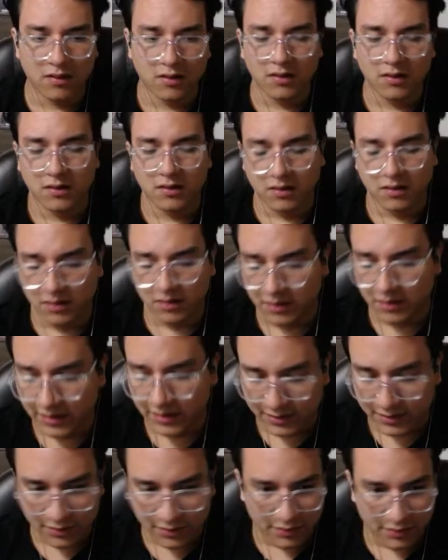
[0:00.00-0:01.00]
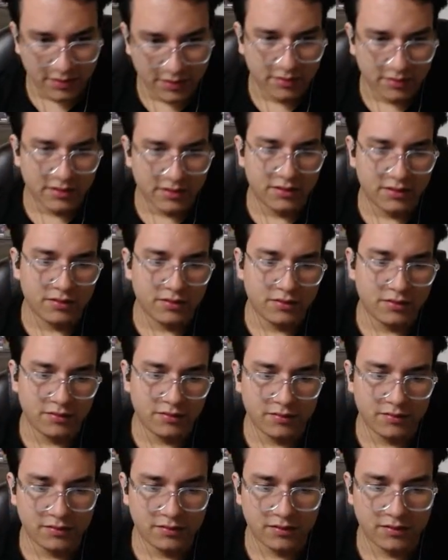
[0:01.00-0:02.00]
And let's do here a to do so
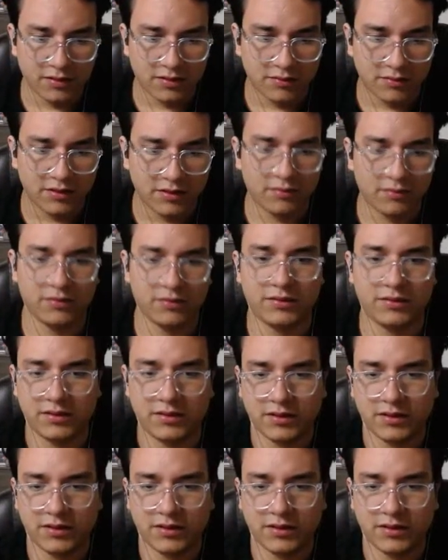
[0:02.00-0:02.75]
that we don't lose the.